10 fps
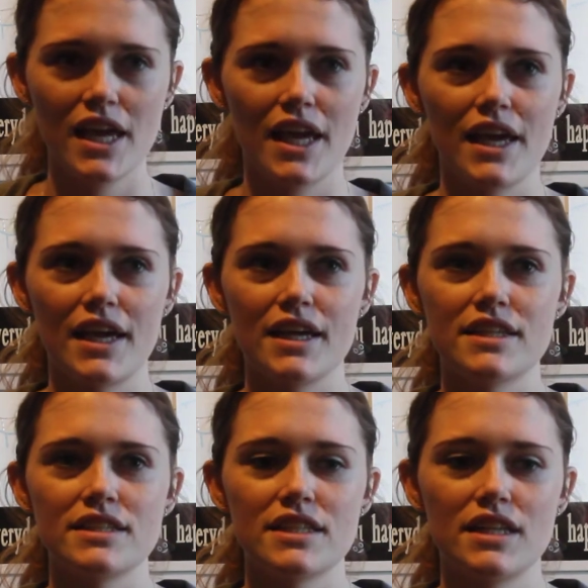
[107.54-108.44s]

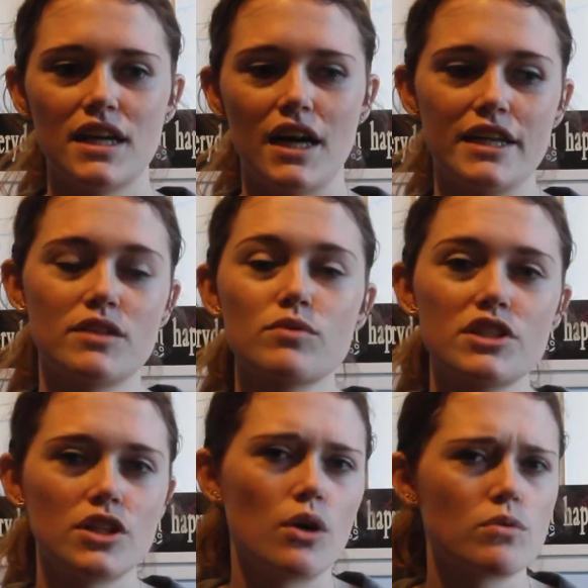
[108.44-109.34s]
and I didn't
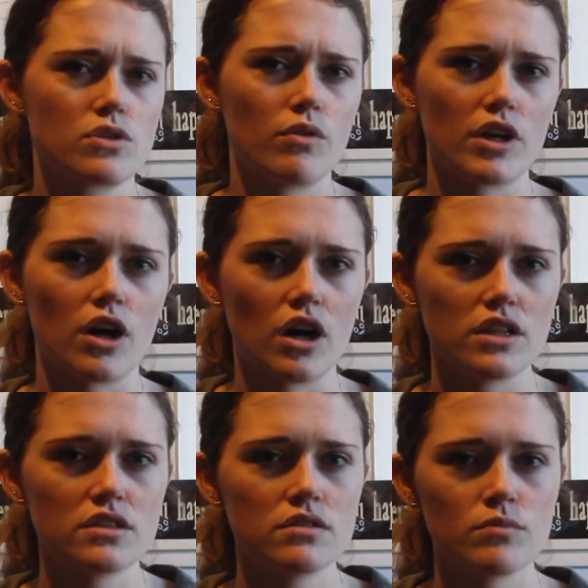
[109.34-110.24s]
really know what was going
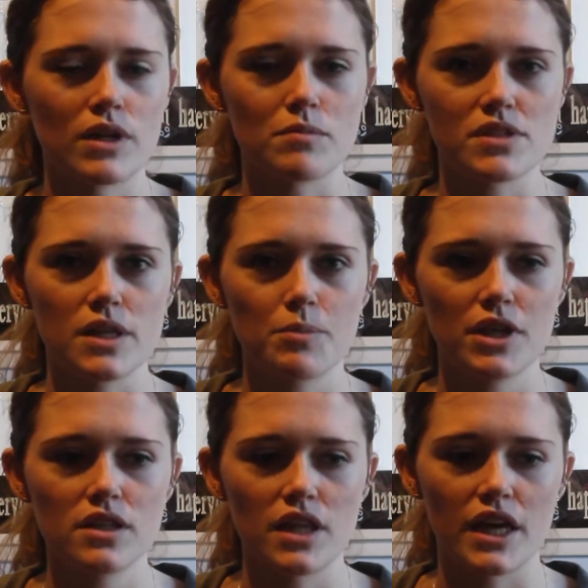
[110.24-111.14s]
on when I'm
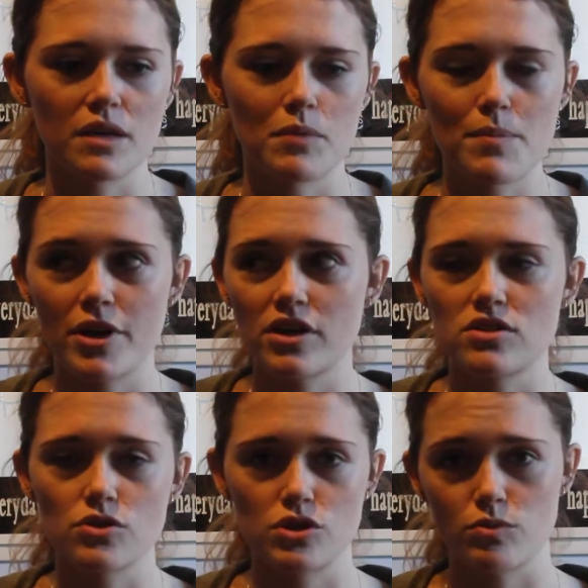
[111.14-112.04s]
sleeping. Like, my
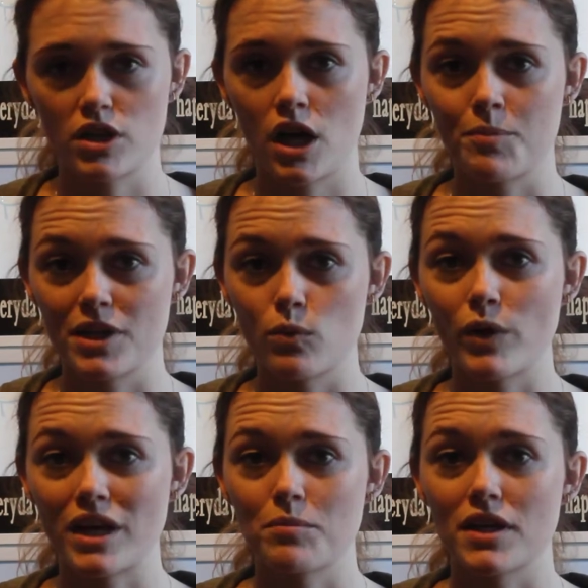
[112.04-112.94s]
parents usually would come in and
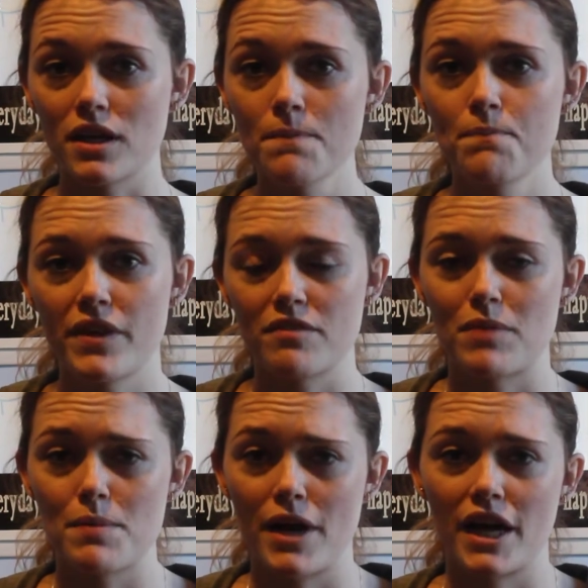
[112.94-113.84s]
wake me up if
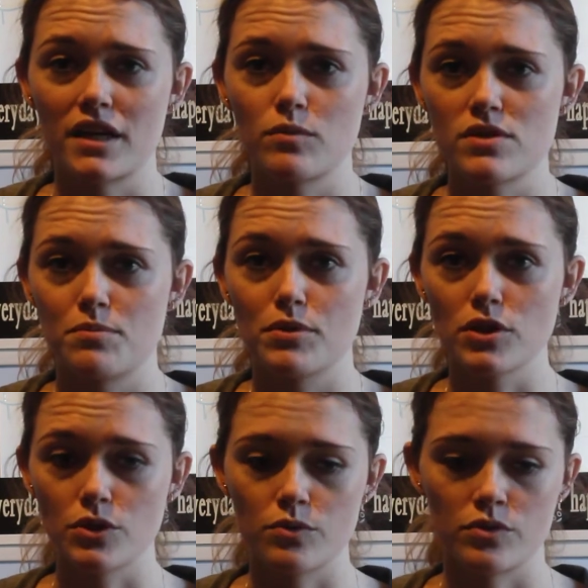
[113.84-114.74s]
my bag was a
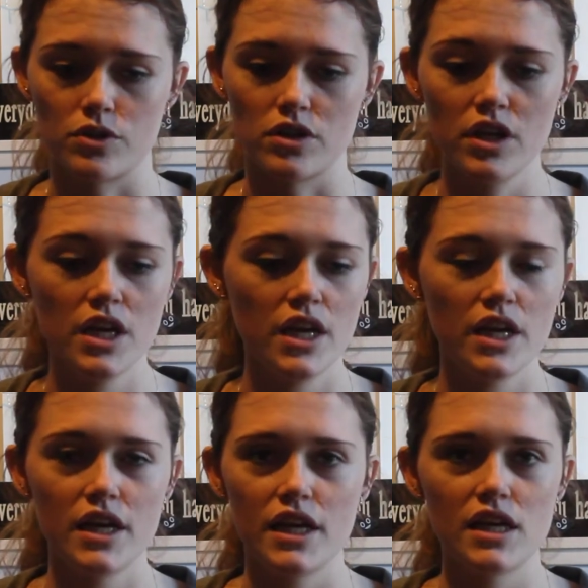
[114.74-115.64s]
balloon, or
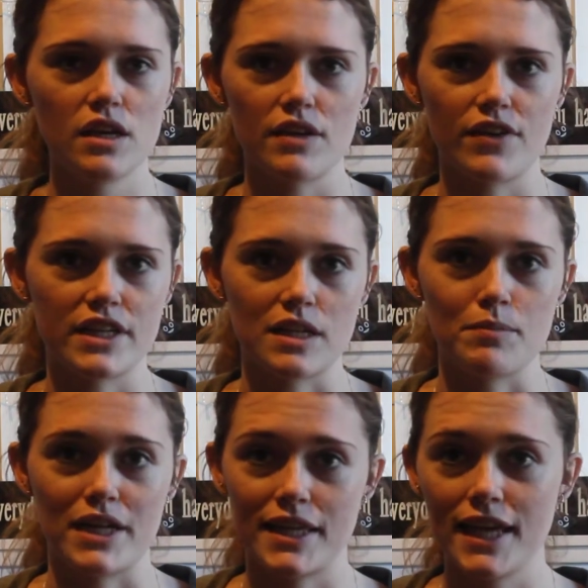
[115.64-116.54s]
if I needed
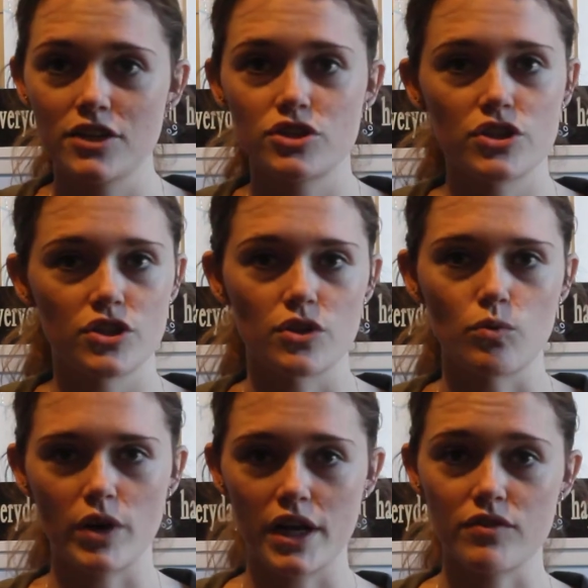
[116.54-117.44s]
medication or
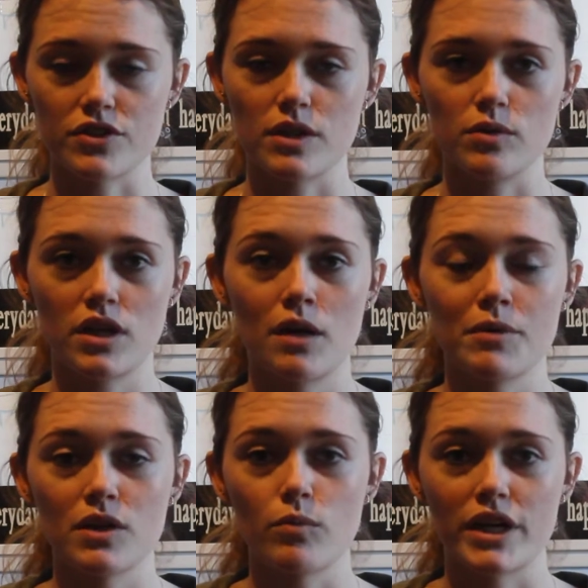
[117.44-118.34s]
whatever, they would come
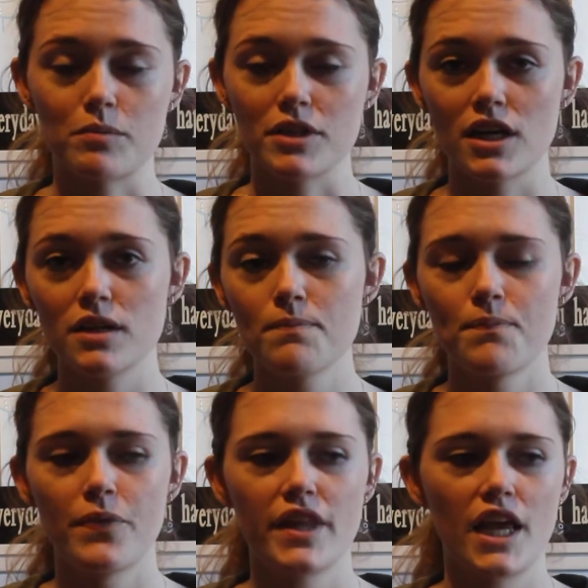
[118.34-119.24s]
in and wake me up.
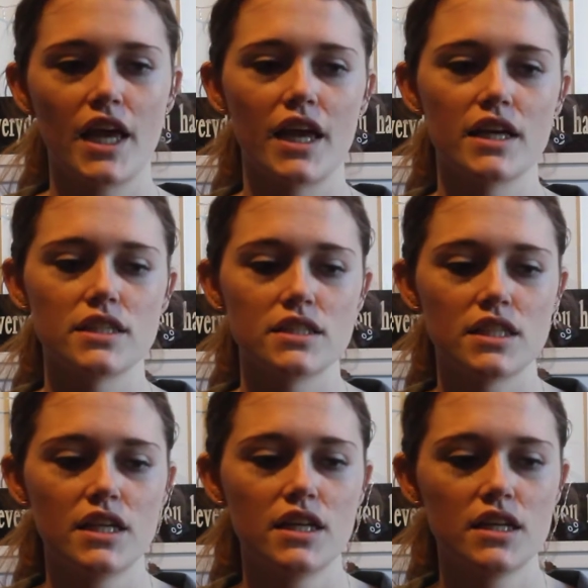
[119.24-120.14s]
And
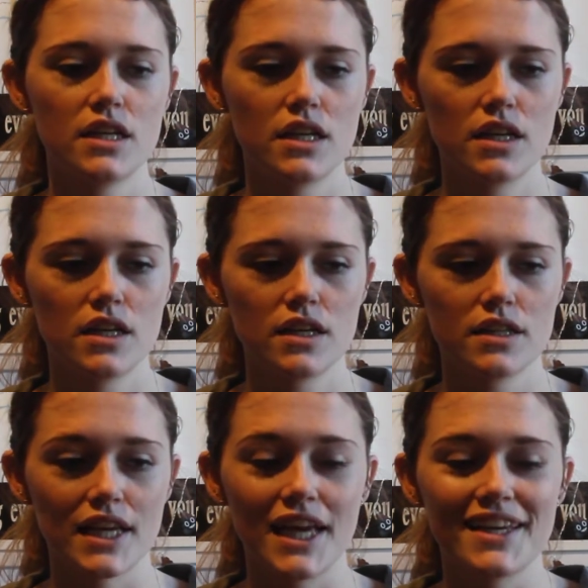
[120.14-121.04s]

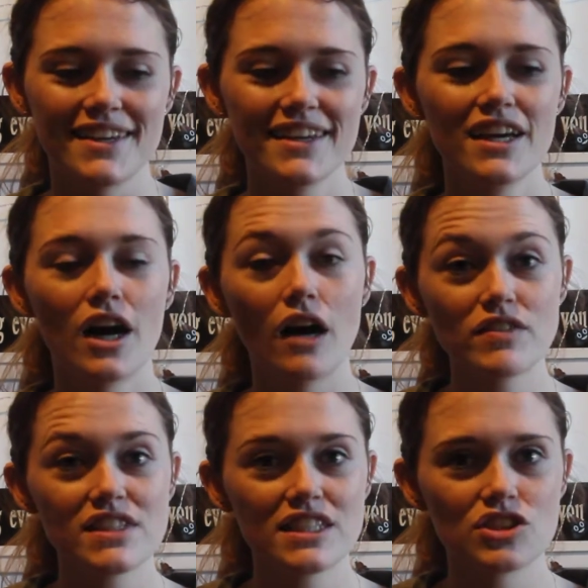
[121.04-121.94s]
they
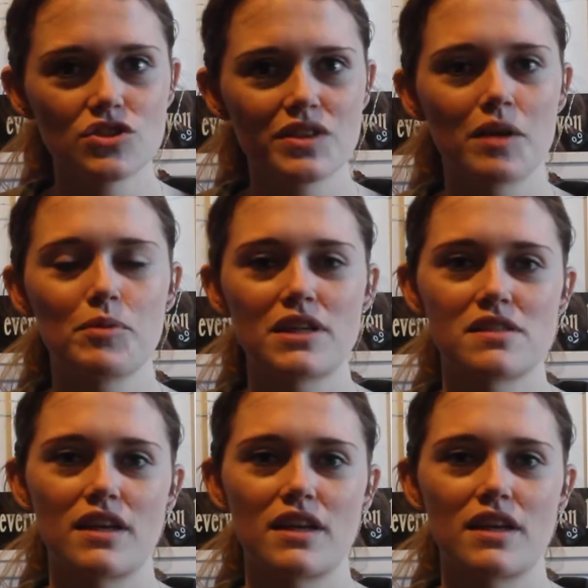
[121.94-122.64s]
obviously didn't do that because